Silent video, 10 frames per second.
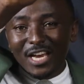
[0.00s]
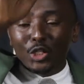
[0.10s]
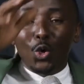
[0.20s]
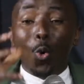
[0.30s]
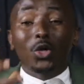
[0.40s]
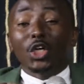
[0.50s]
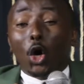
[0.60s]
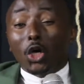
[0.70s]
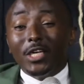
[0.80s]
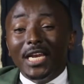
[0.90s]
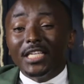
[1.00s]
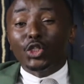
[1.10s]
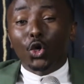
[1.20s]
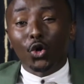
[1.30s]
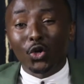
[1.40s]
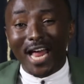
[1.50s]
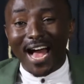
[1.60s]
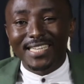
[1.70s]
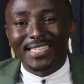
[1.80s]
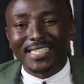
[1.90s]
So what godly sorrow
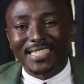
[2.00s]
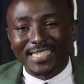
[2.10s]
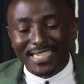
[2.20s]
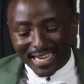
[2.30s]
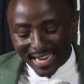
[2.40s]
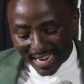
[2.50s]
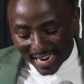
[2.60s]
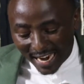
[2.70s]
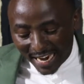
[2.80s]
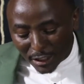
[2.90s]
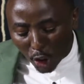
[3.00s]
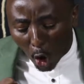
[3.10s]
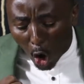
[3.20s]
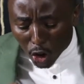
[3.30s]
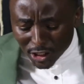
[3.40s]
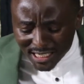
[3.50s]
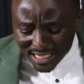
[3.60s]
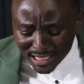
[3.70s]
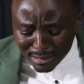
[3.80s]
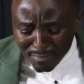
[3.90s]
does, it
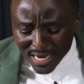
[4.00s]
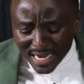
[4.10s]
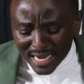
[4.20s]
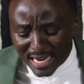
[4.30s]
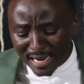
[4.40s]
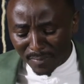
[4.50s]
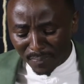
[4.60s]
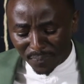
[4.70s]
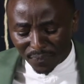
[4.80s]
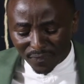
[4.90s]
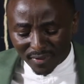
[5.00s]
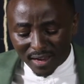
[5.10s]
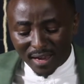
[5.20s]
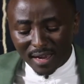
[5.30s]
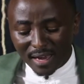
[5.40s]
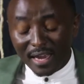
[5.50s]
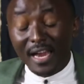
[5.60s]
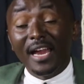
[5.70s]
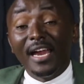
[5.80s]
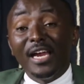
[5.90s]
causes me
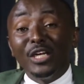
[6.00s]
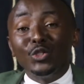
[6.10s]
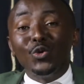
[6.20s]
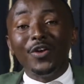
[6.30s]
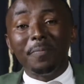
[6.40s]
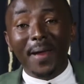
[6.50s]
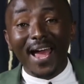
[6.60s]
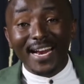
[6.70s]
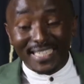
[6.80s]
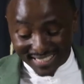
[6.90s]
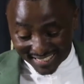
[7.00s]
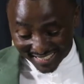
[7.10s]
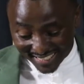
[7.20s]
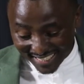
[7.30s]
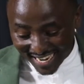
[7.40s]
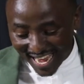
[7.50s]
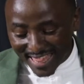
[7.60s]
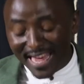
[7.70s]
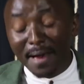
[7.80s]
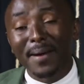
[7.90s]
to repent
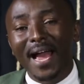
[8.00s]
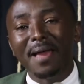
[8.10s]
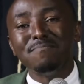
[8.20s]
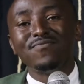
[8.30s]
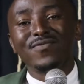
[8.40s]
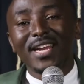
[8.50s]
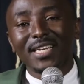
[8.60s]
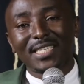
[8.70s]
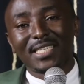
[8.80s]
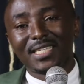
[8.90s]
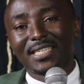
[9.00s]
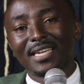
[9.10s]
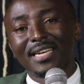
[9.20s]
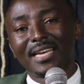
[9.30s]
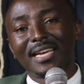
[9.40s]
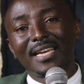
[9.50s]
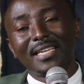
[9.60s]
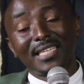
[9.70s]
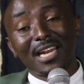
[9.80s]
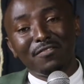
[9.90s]
and thereby brings
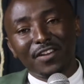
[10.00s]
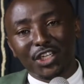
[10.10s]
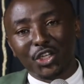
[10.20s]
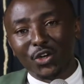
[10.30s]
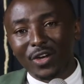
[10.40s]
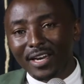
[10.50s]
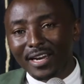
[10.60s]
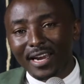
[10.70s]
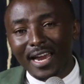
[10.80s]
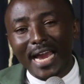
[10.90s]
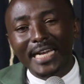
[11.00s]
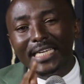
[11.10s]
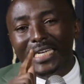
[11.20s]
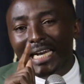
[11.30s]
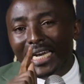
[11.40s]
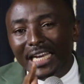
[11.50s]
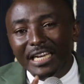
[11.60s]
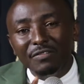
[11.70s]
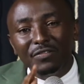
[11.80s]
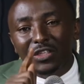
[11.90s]
salvation, and it
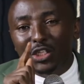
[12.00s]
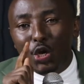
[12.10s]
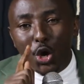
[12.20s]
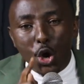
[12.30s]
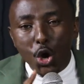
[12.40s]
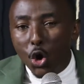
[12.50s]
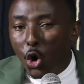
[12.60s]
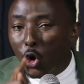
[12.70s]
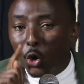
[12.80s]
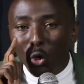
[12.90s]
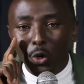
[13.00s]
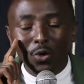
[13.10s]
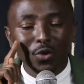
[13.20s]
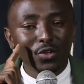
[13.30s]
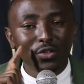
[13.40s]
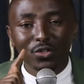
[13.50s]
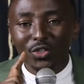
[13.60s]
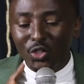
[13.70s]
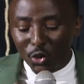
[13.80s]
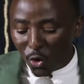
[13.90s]
leaves no
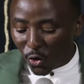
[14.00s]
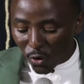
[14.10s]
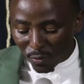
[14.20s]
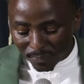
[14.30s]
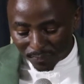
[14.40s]
sorrow.